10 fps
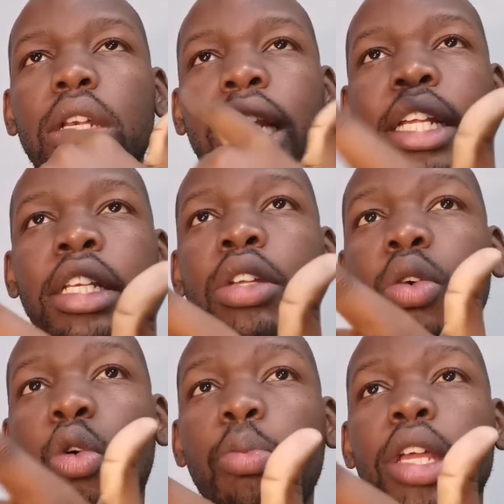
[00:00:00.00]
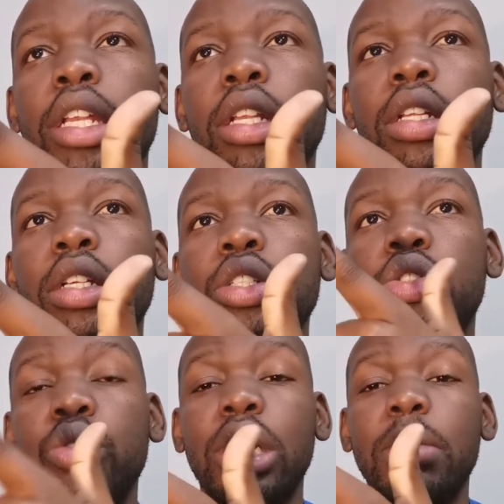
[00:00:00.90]
London Open
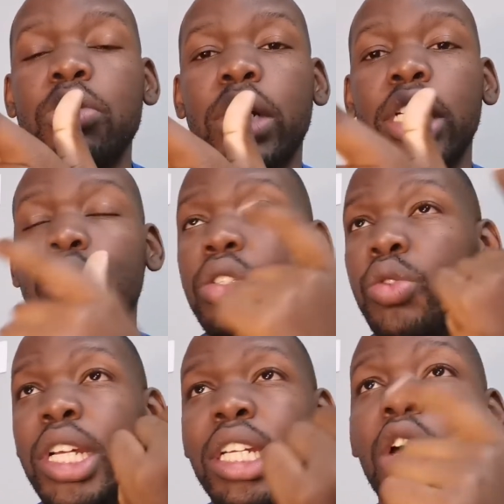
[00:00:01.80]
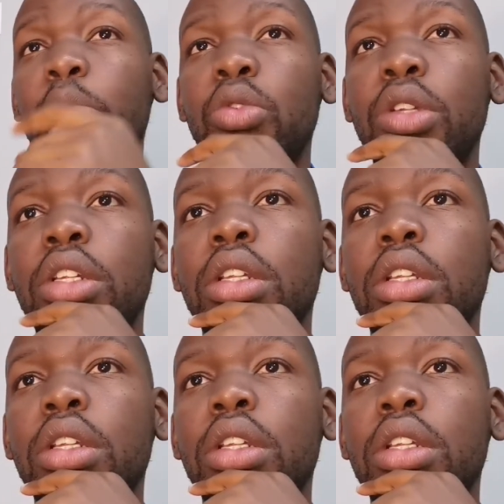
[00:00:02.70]
streams, right? Because right now I'm